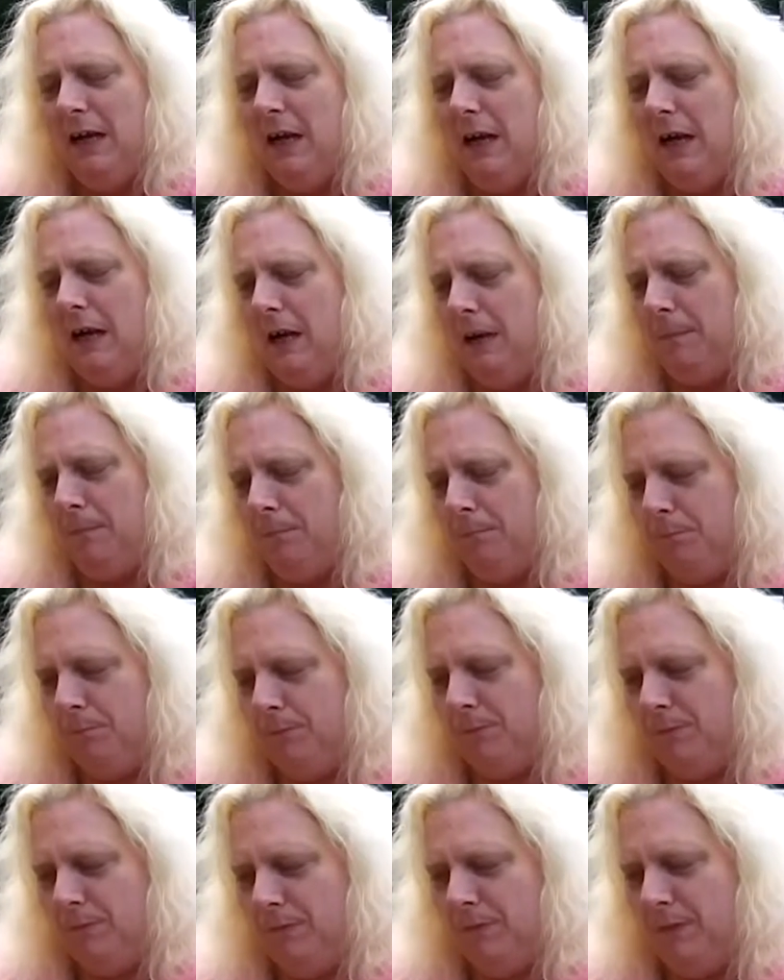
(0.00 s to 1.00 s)
Um,
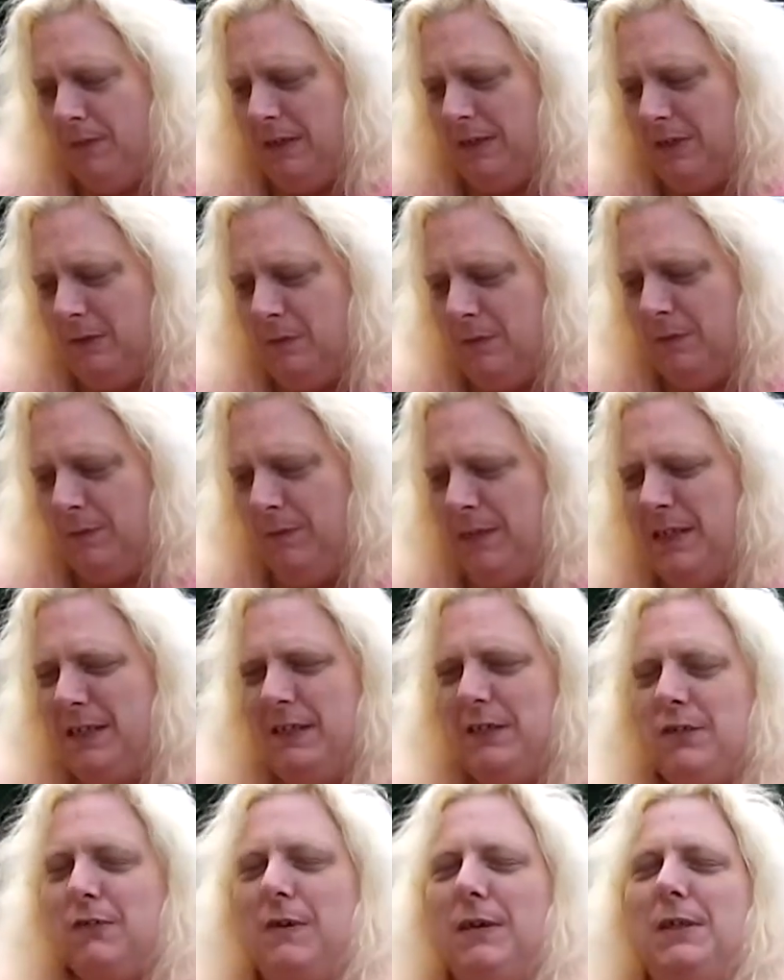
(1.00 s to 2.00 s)
that's one of the
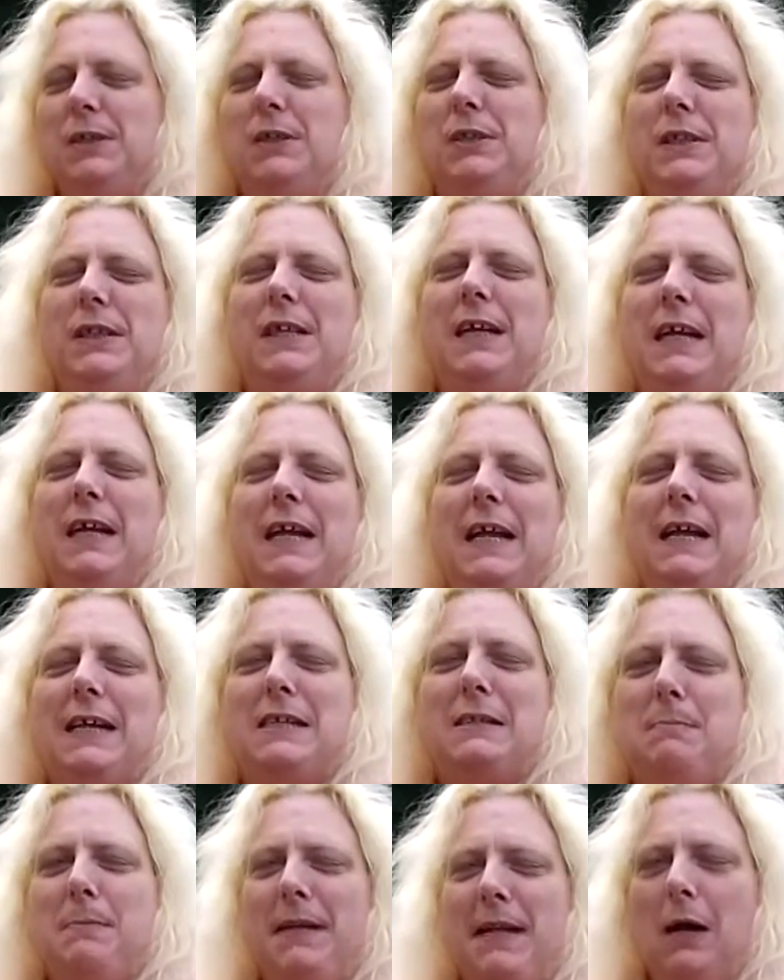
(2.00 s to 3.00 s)
reasons why she kind of
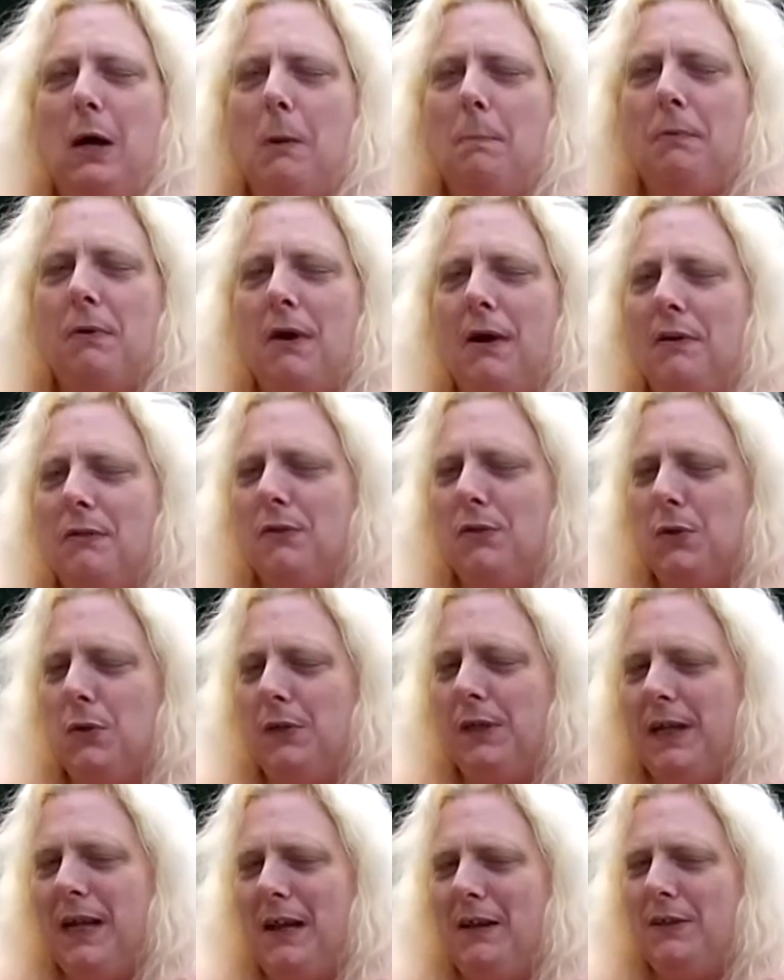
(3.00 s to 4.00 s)
asked me to help her out
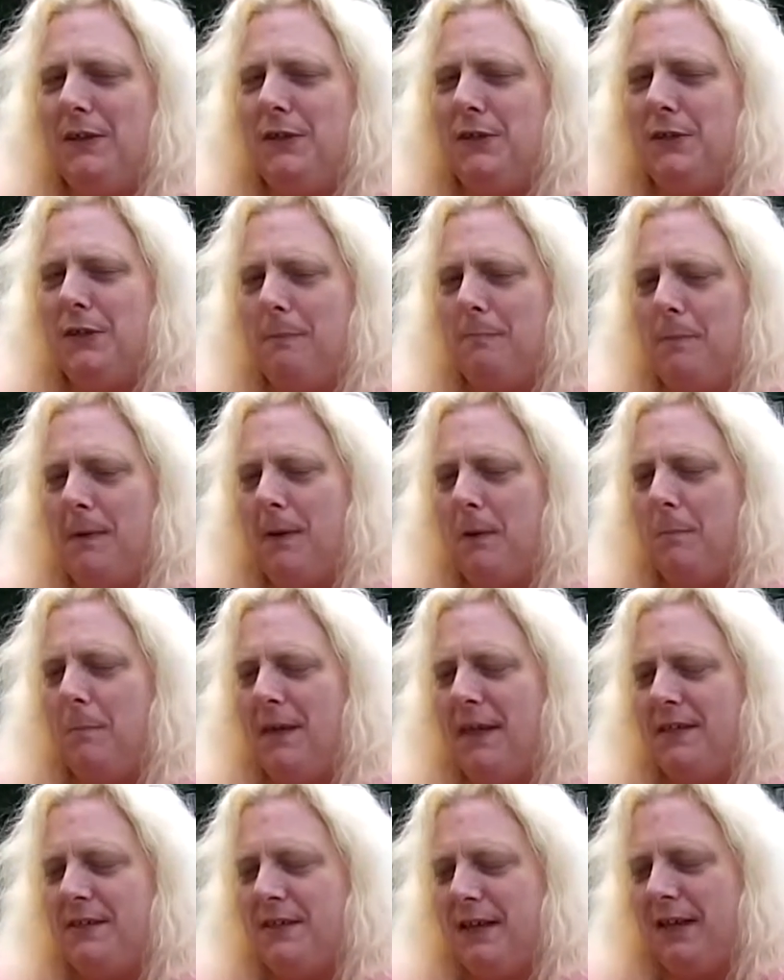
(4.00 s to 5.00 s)
learning how to do the bare
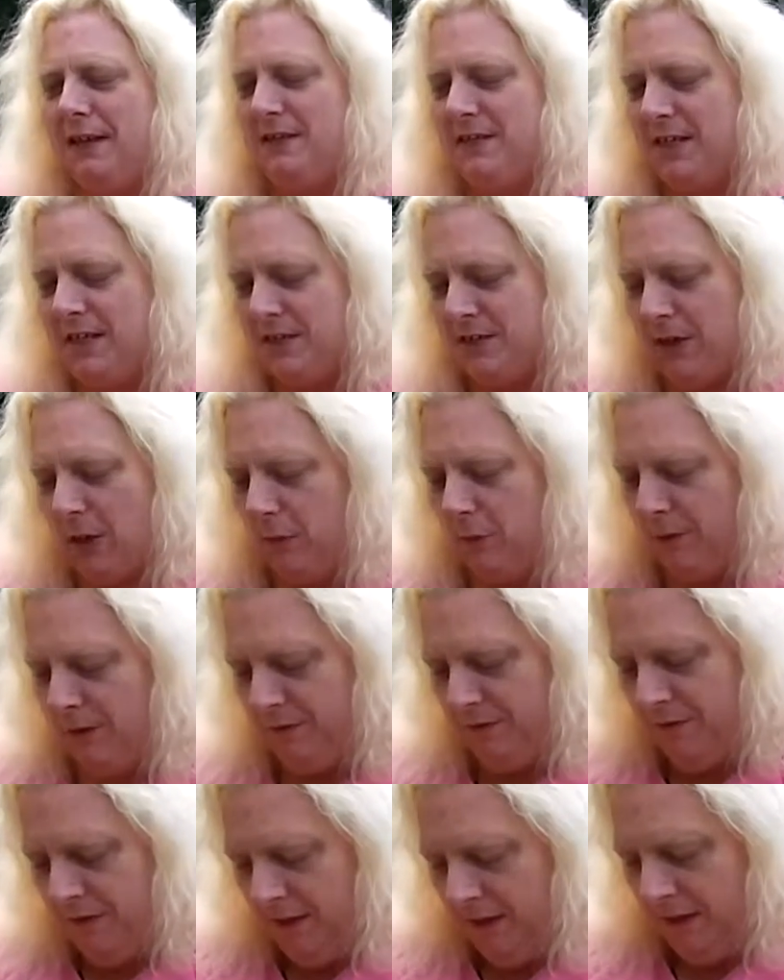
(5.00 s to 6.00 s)
basics to start
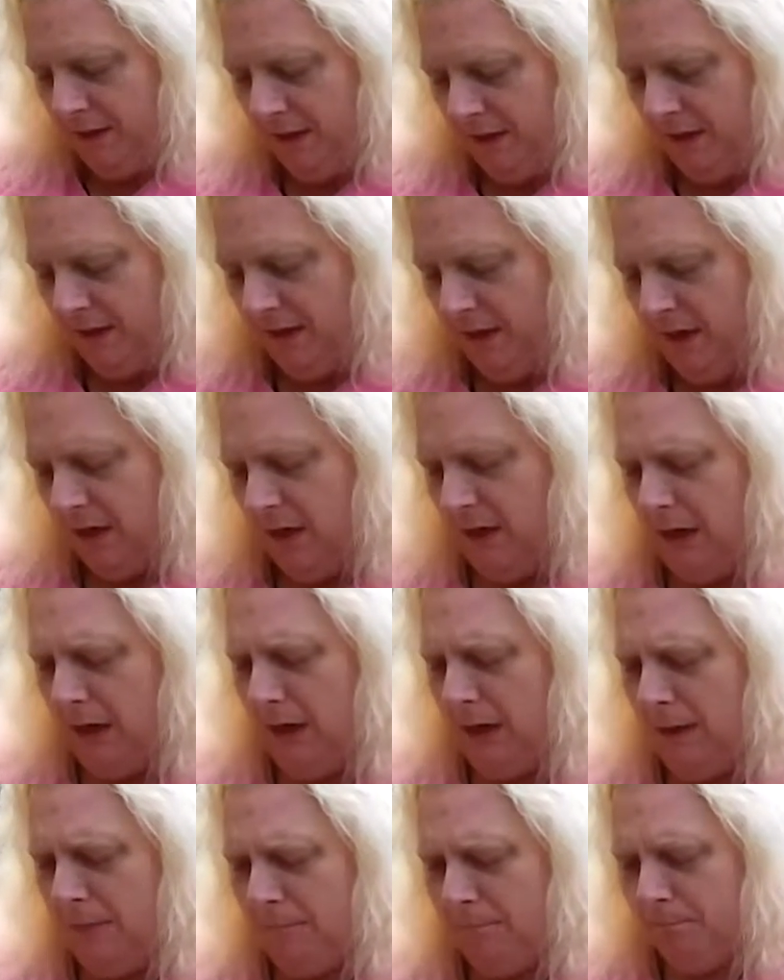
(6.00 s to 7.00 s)
with.
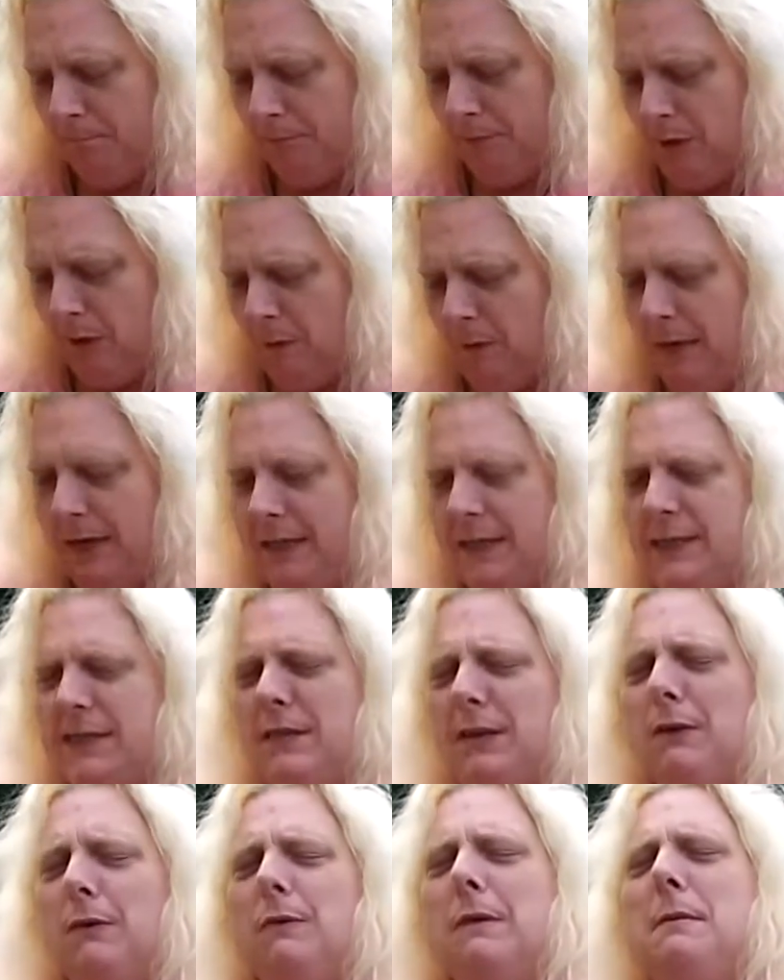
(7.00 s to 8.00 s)
All right,
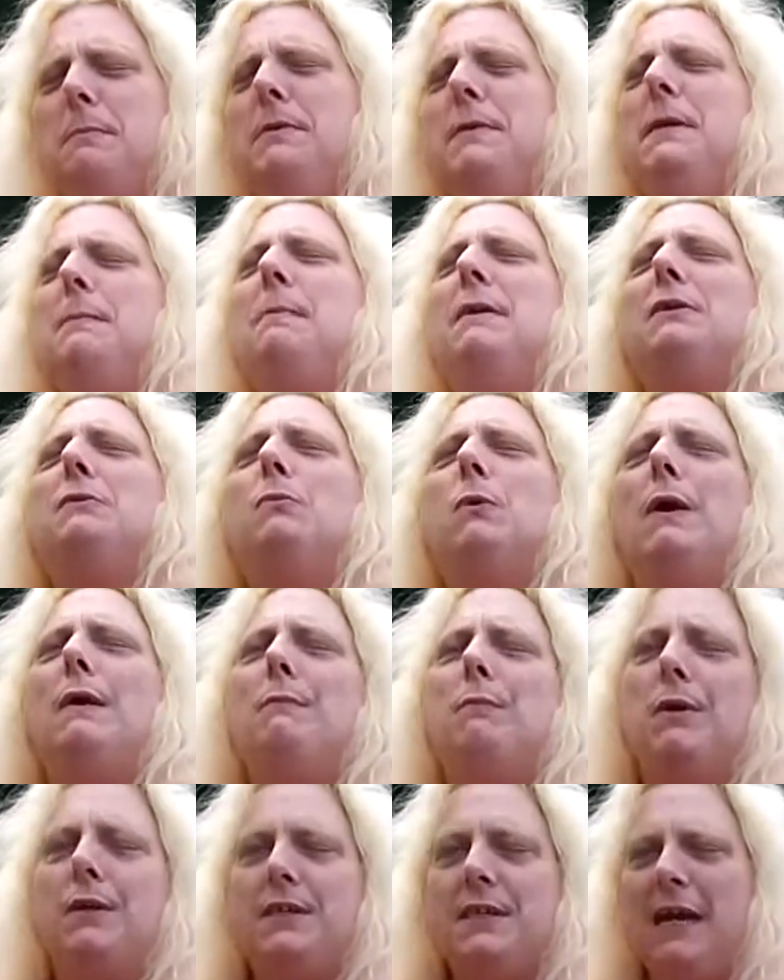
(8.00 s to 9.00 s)
so let me get back to where I
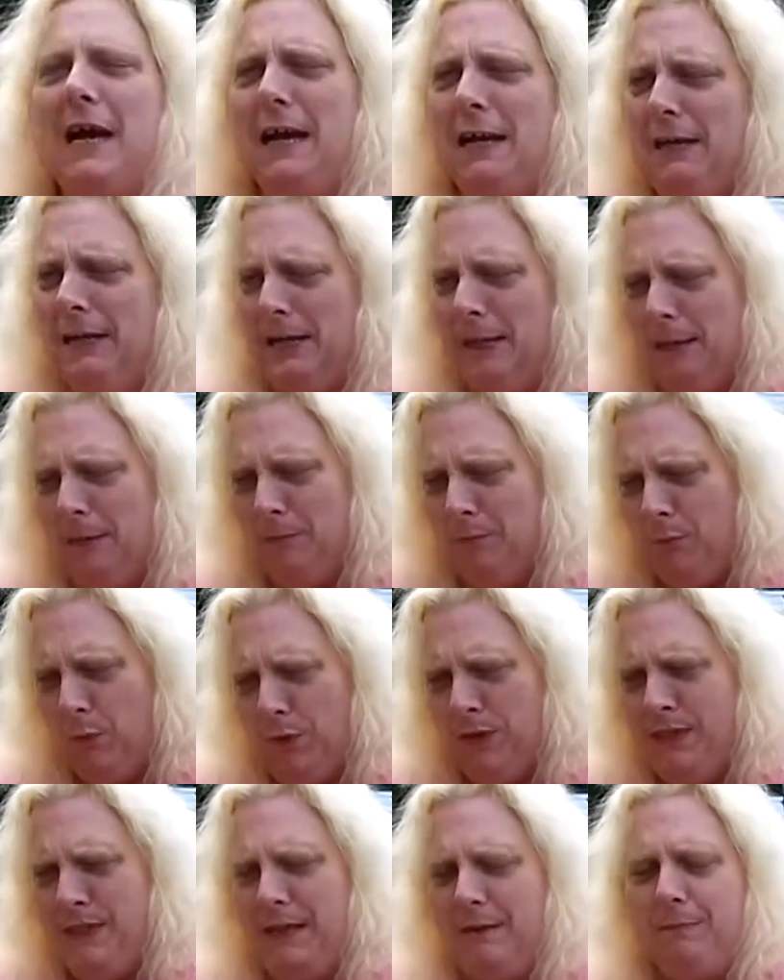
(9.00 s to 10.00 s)
was. I am
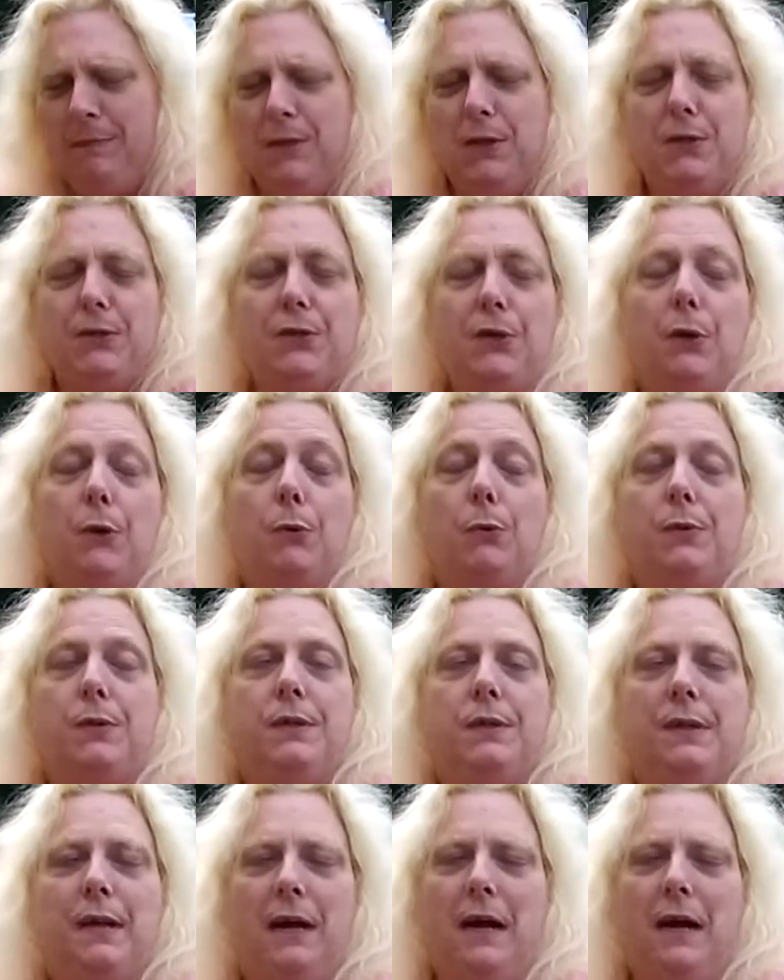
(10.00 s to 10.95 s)
47 years old.